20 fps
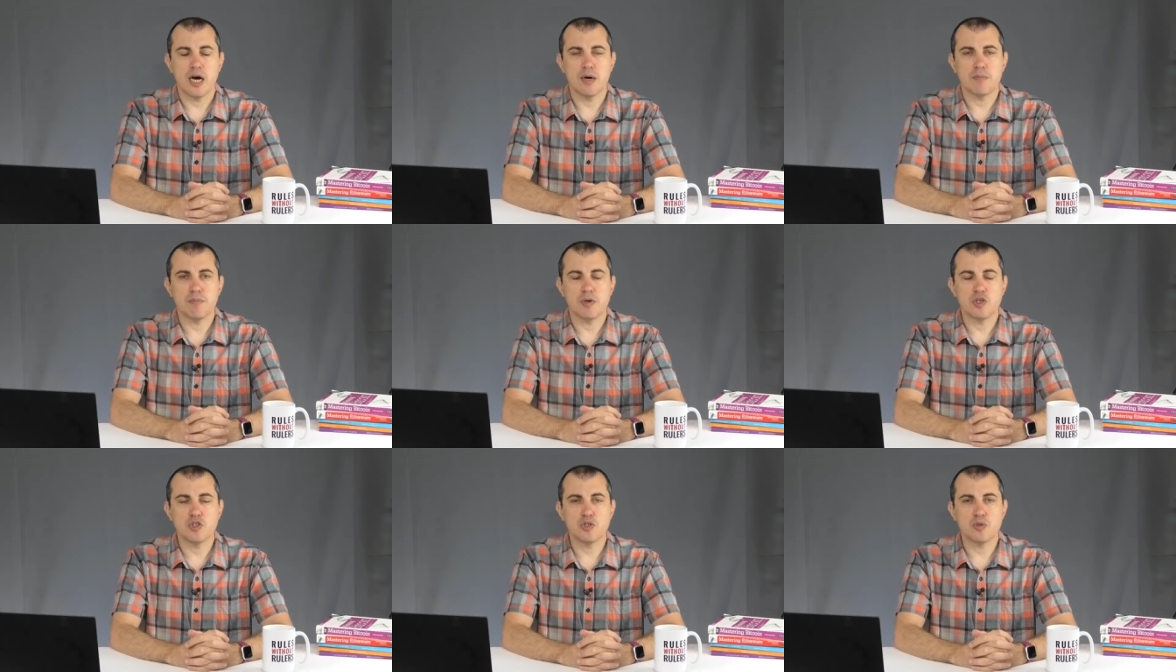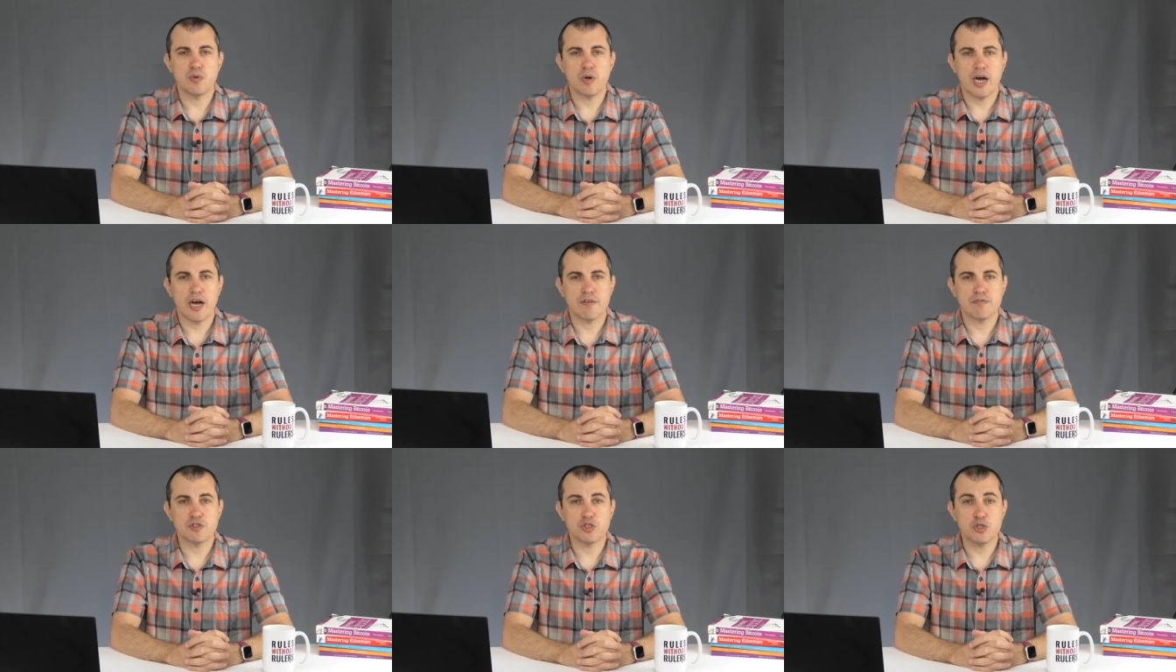you
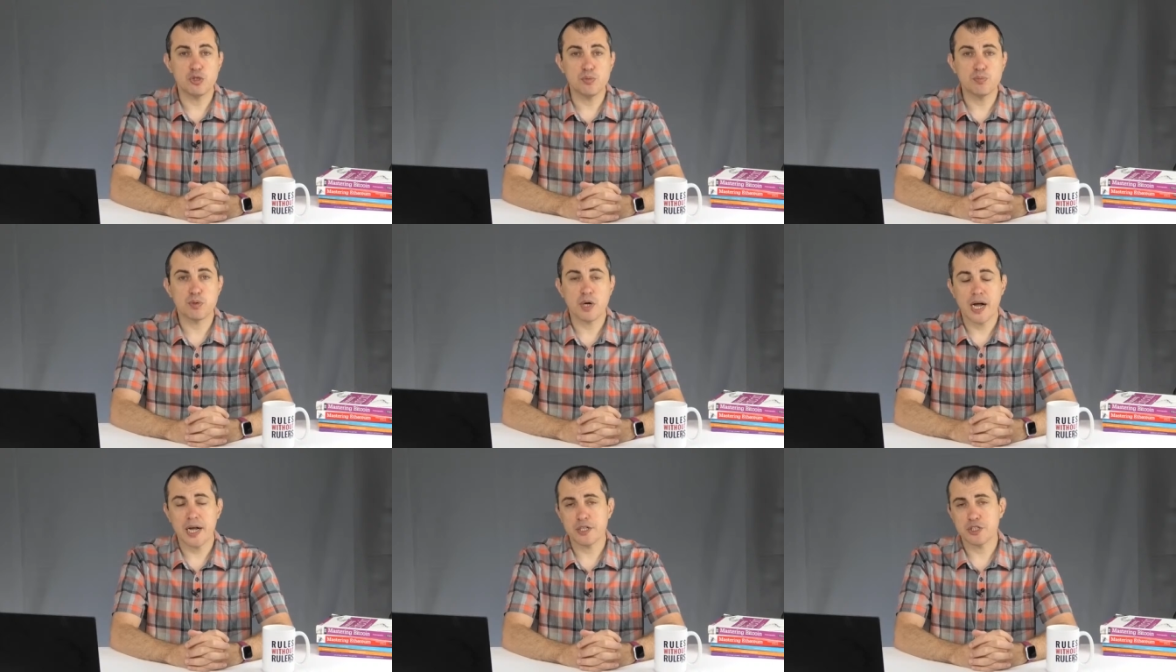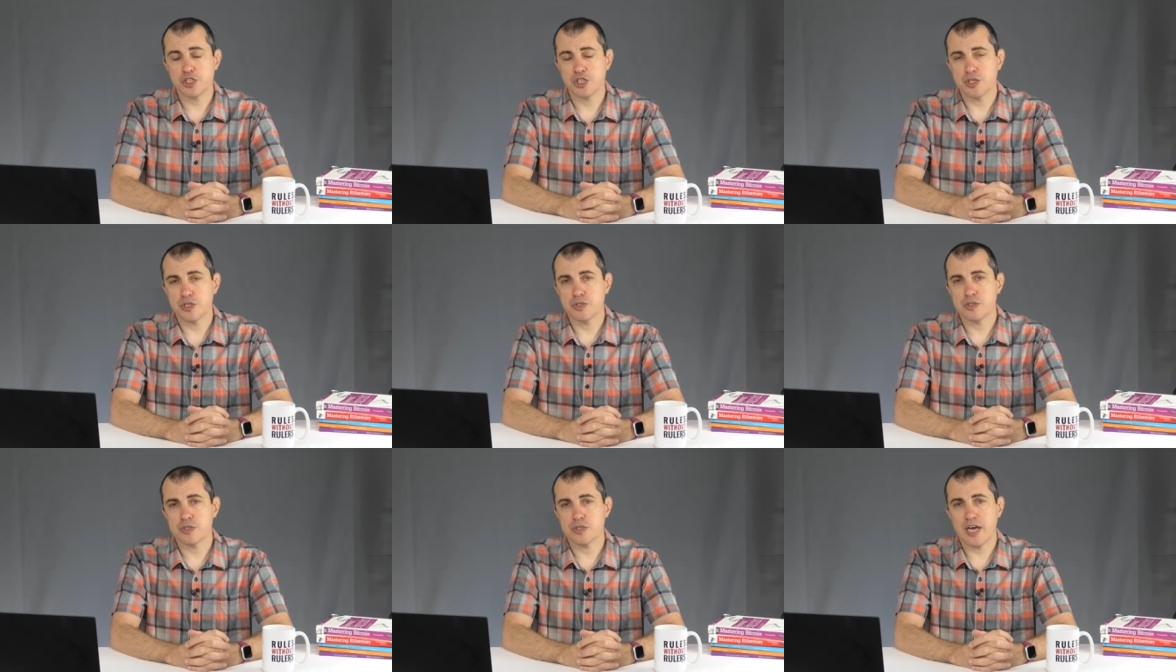have 2
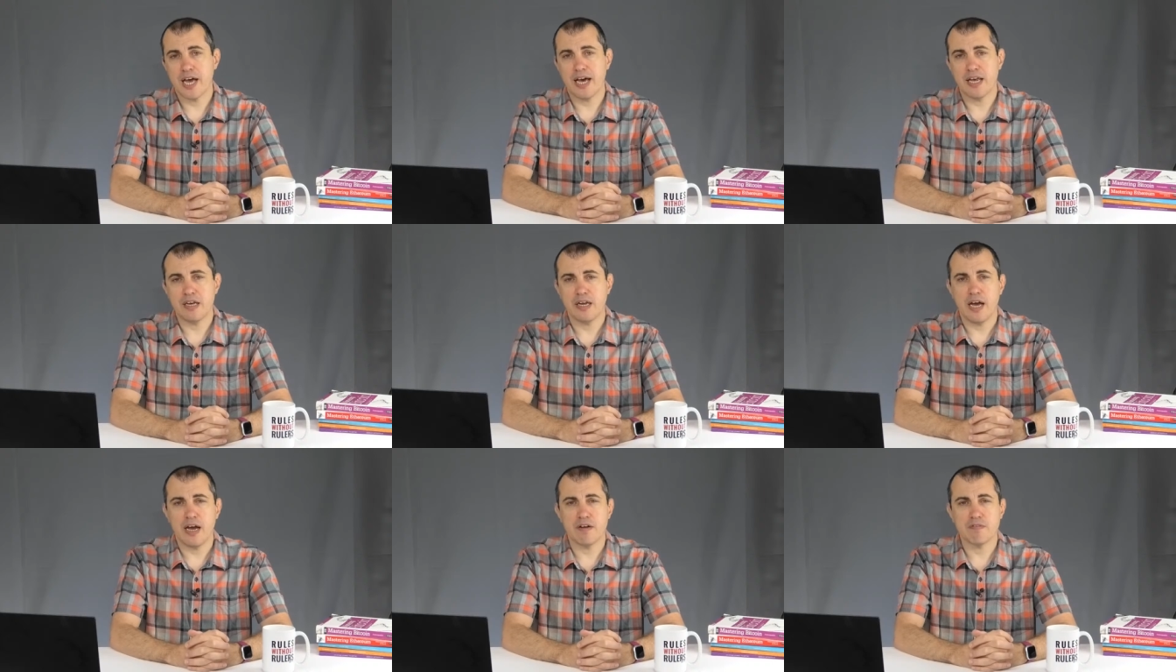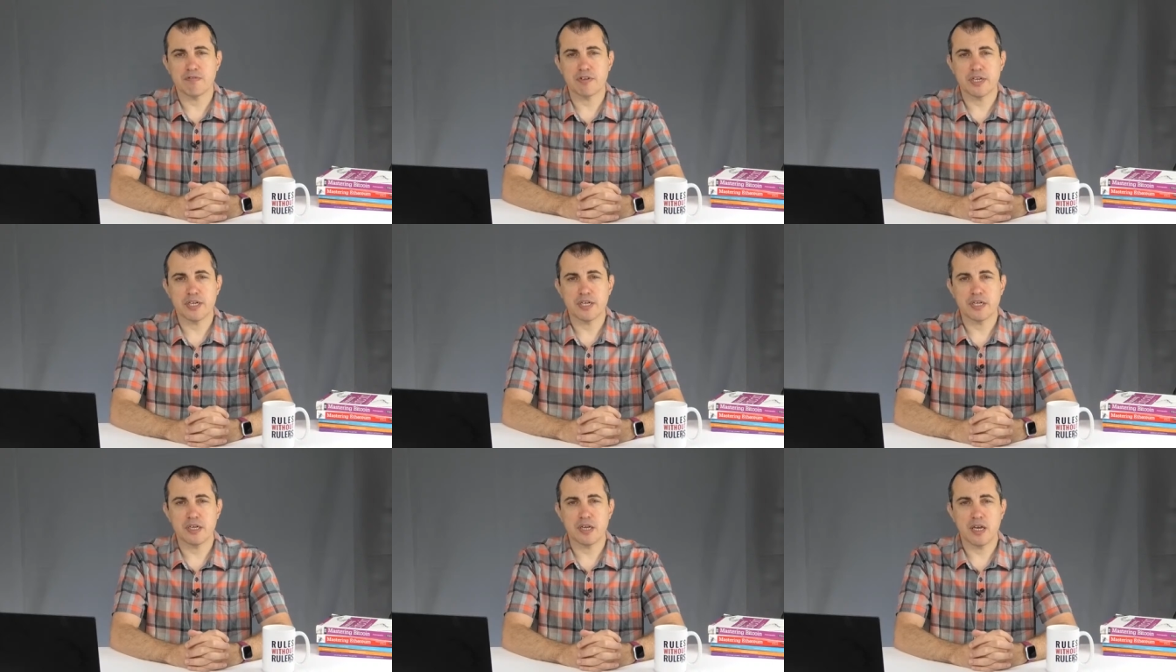branches at
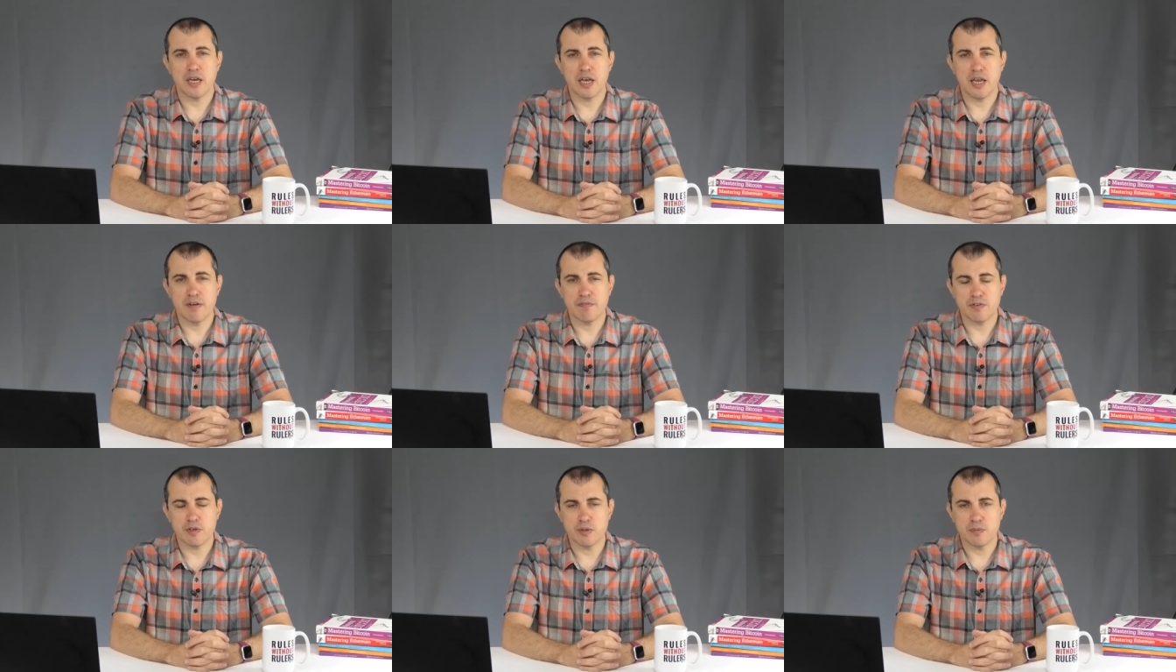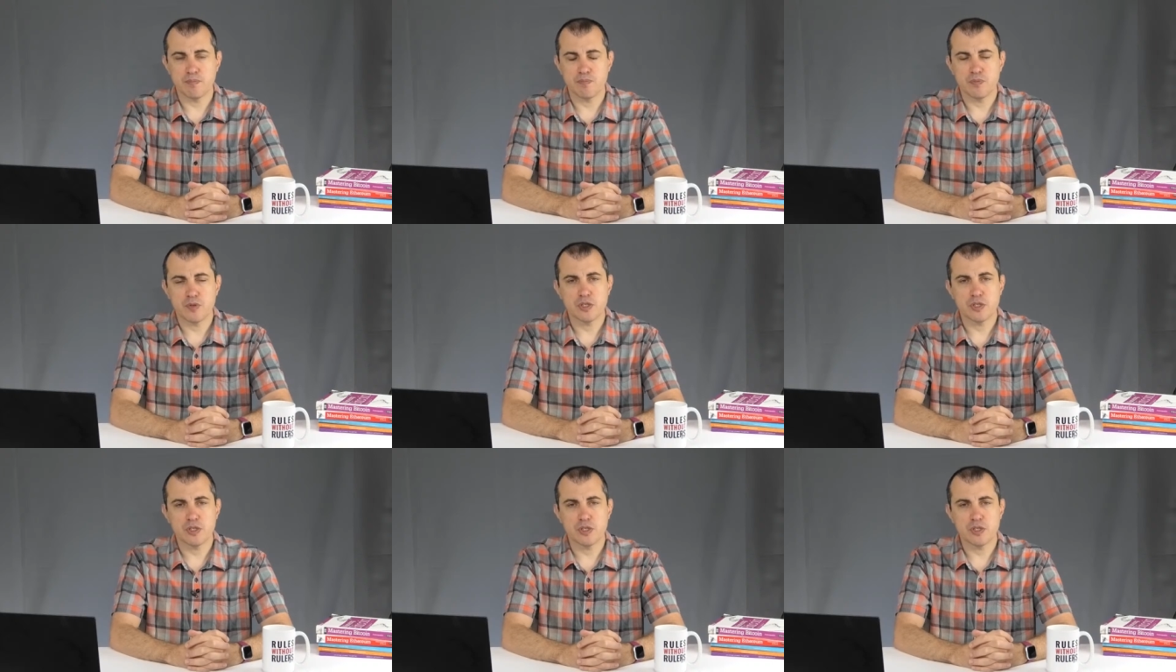every level.